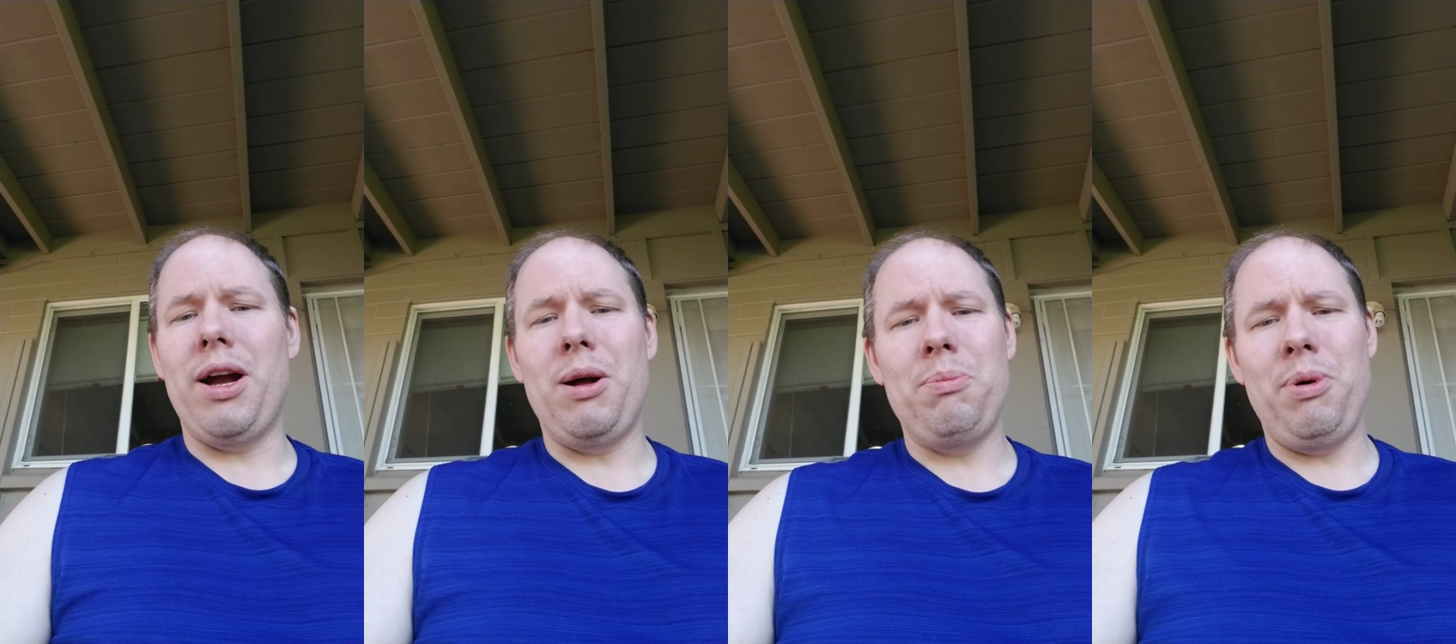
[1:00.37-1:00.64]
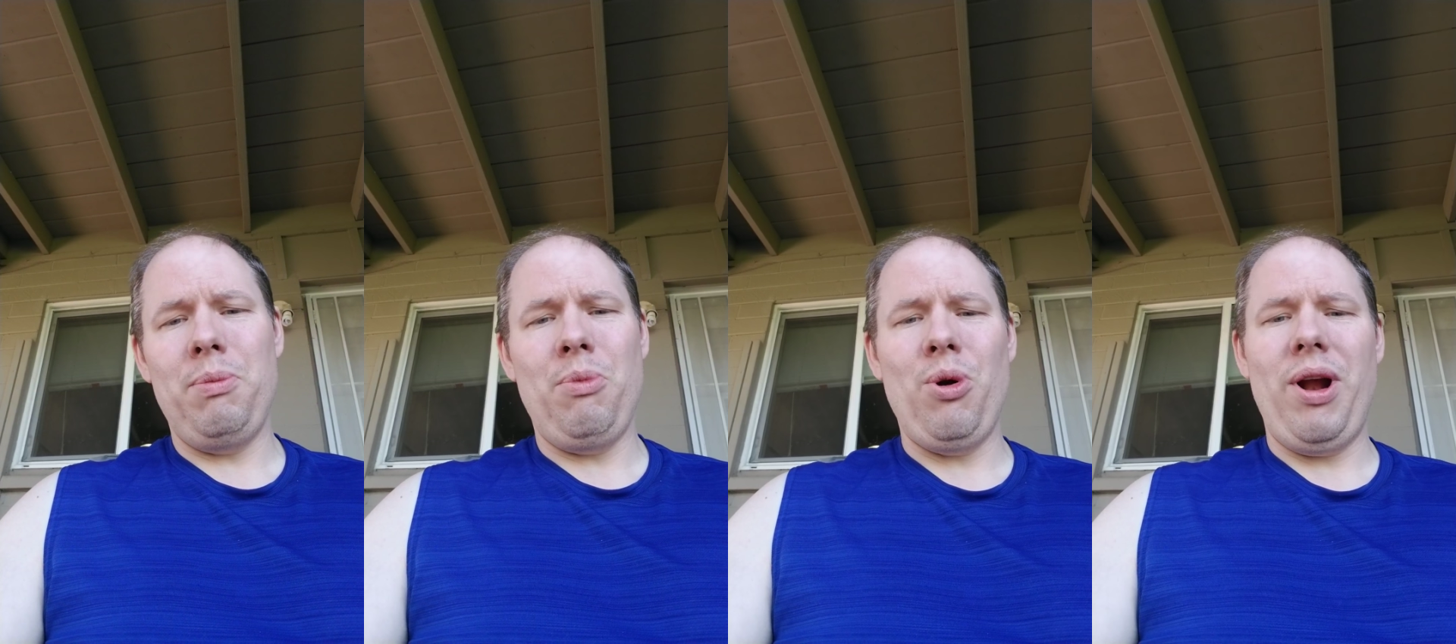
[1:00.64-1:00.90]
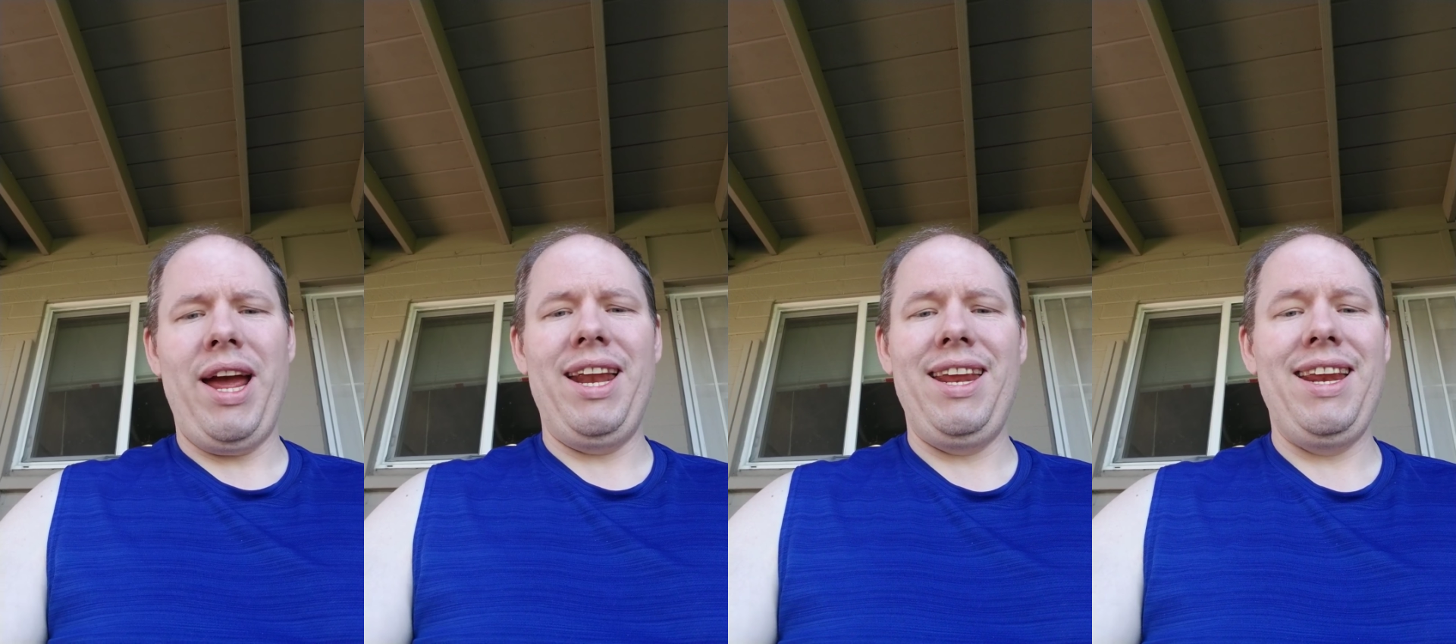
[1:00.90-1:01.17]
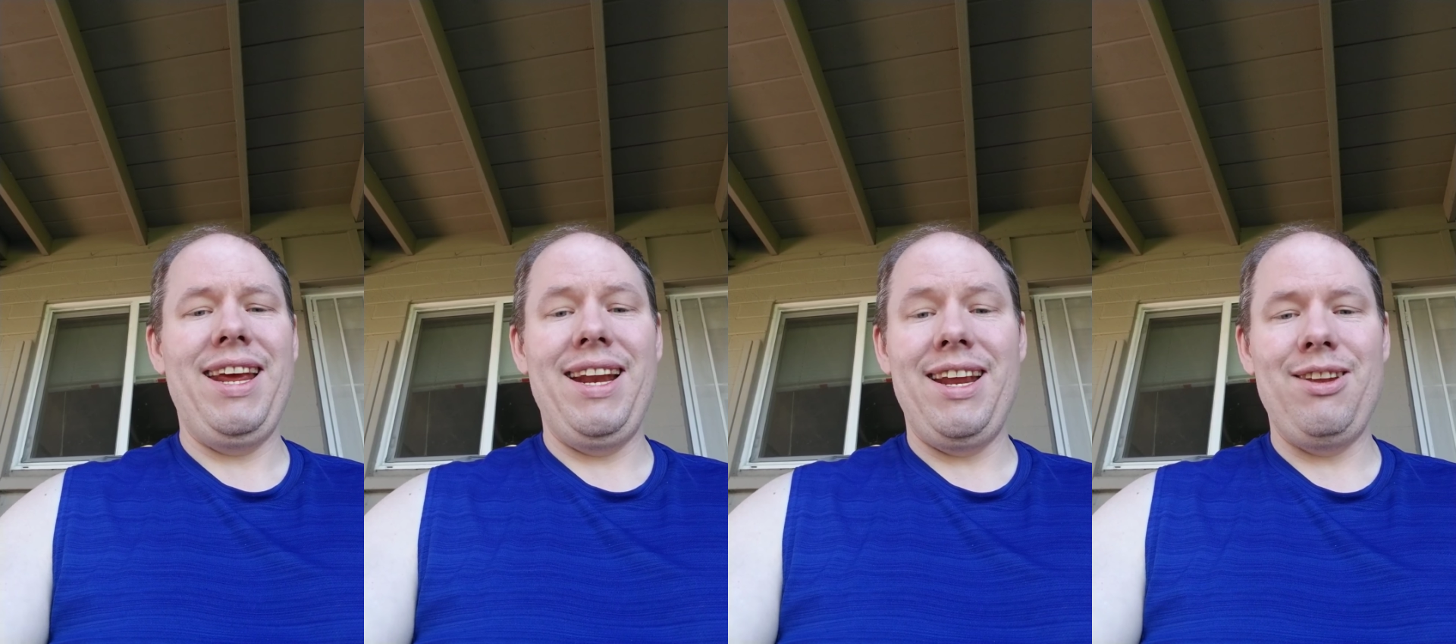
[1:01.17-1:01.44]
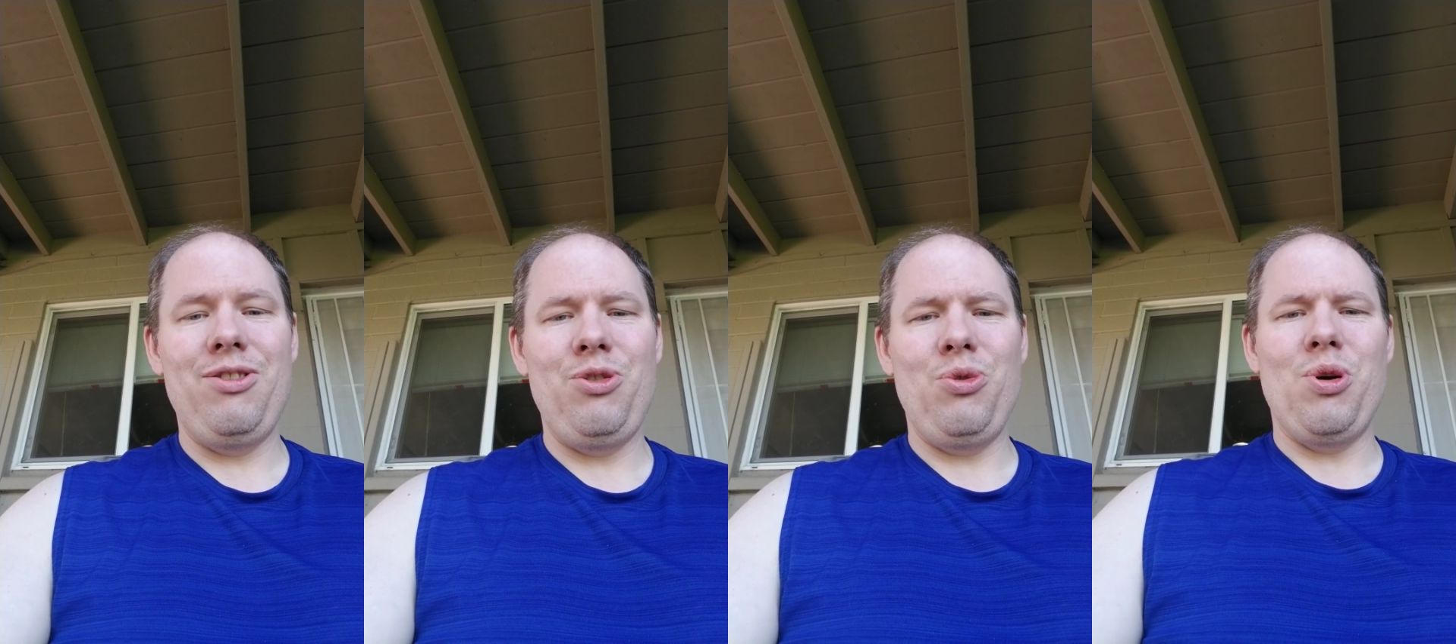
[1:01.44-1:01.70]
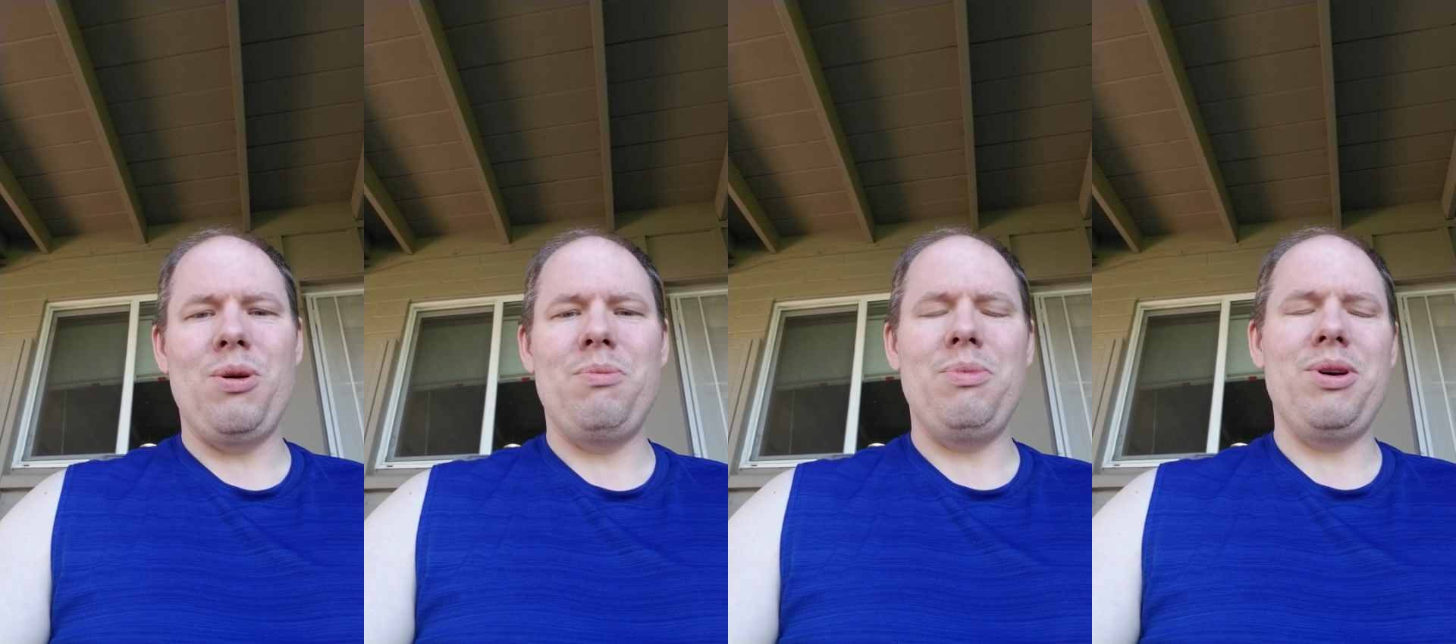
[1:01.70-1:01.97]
I'll put more editing into them.